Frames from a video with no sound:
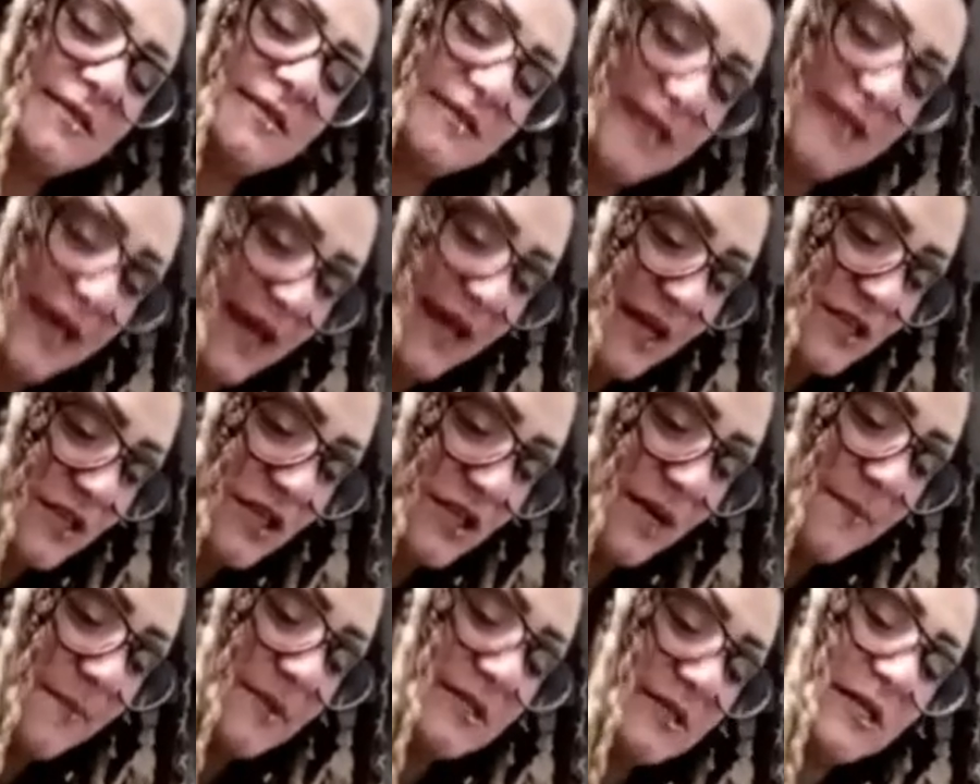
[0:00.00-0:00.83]
on the
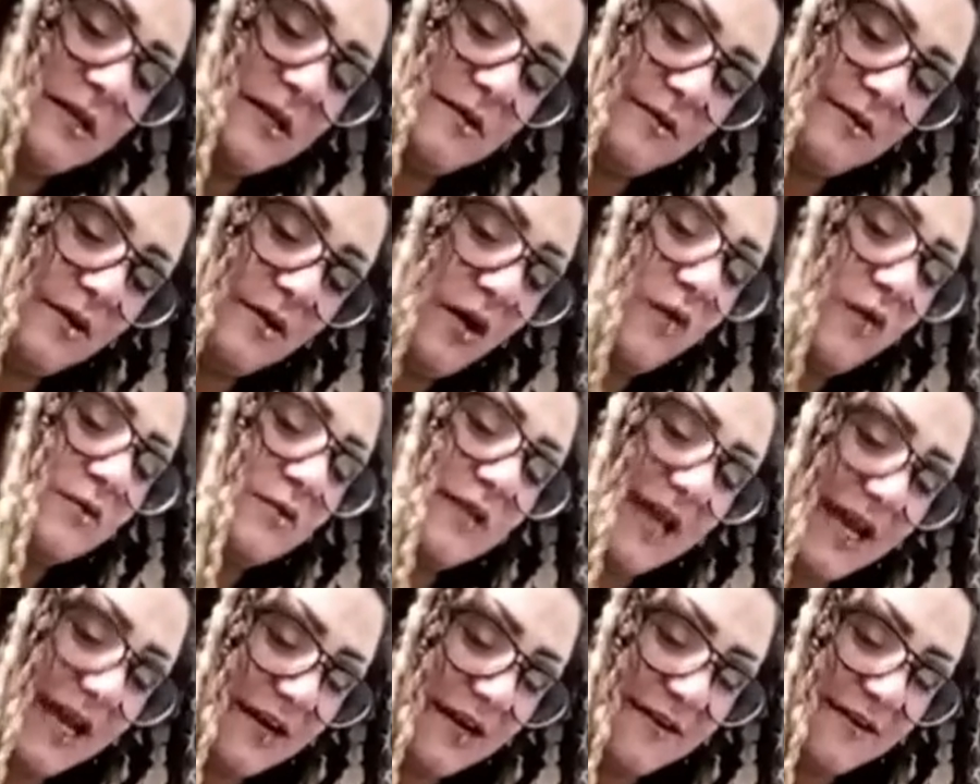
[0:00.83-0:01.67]
stage and I'm gonna tell her
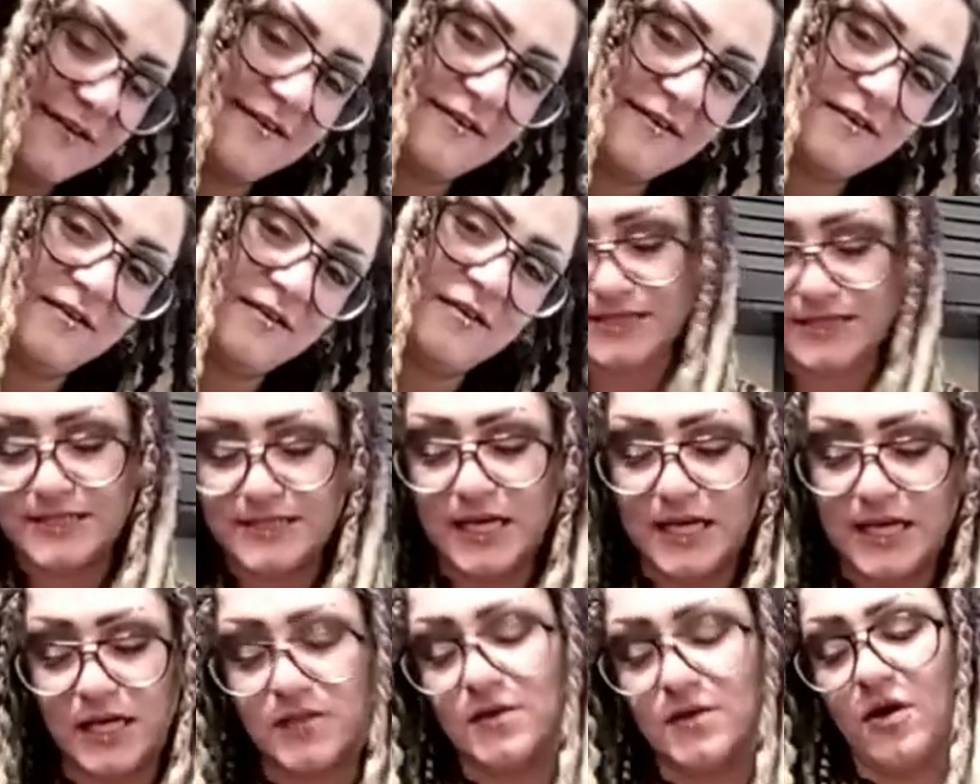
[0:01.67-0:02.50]
no later. I
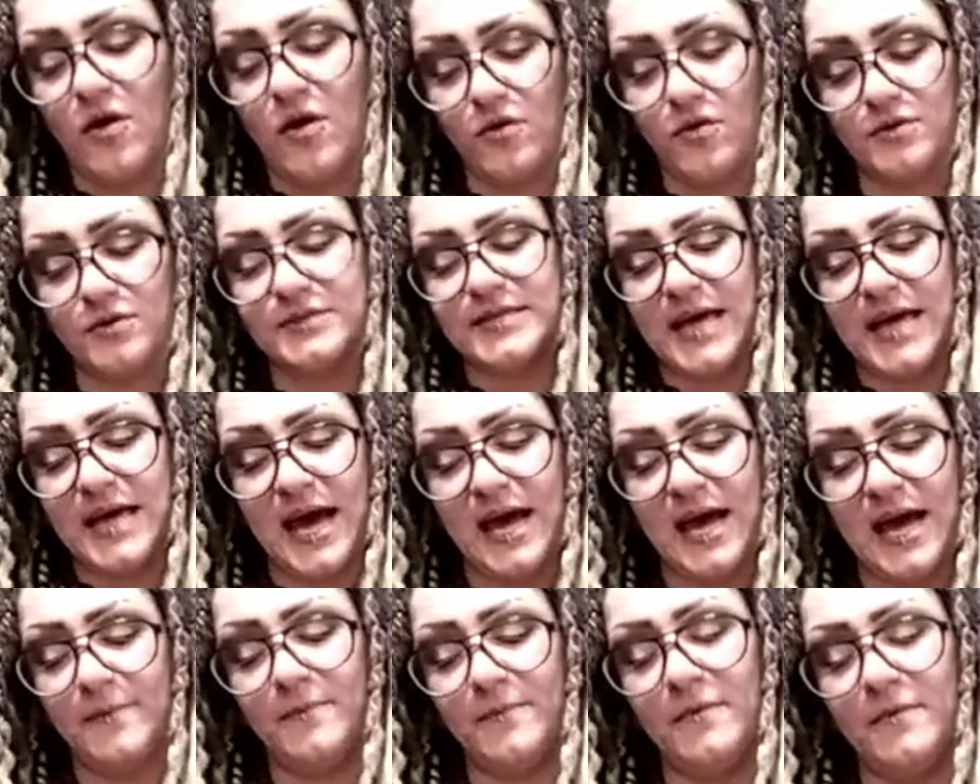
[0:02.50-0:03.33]
was thinking the whole
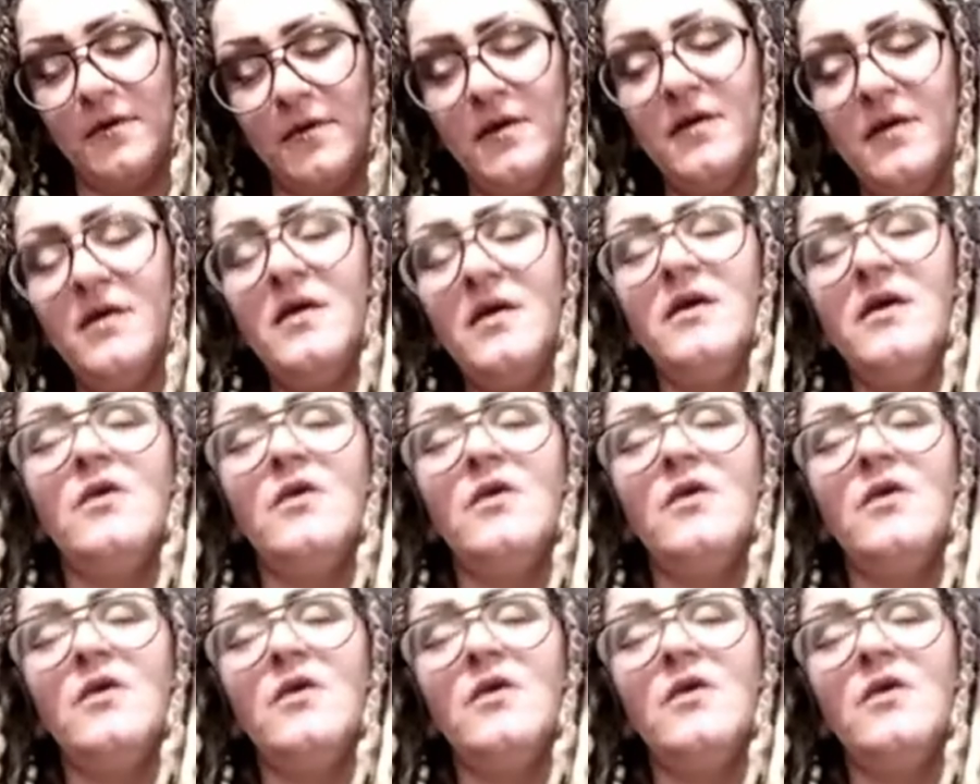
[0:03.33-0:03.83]
time,